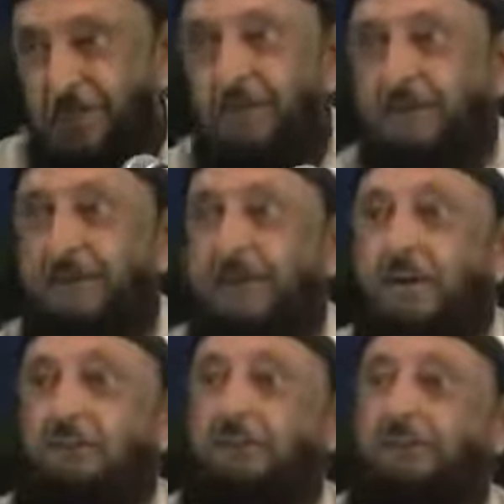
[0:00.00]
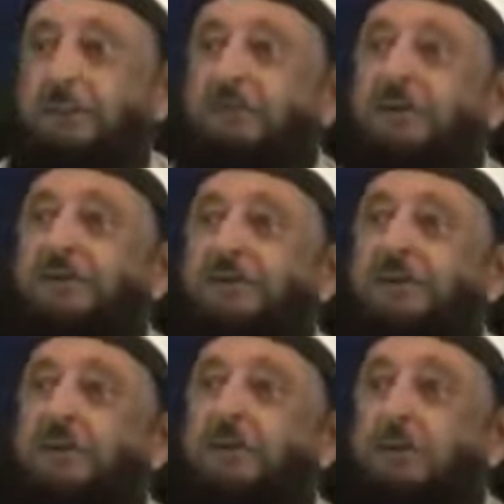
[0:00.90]
meaning they have
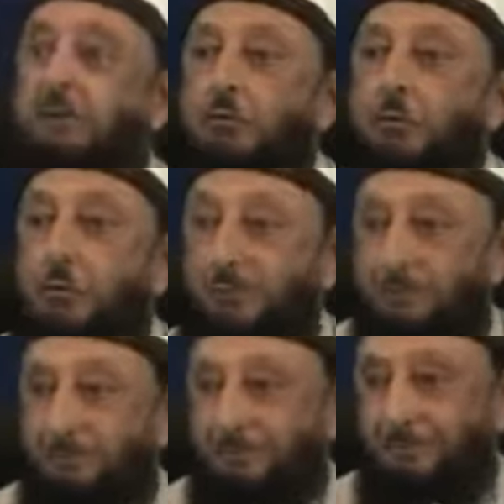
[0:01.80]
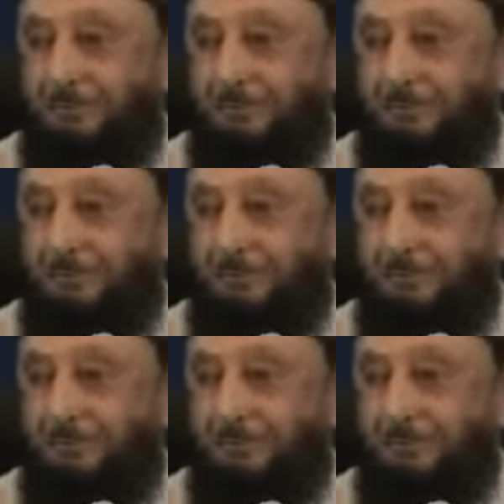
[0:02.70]
submitted to him.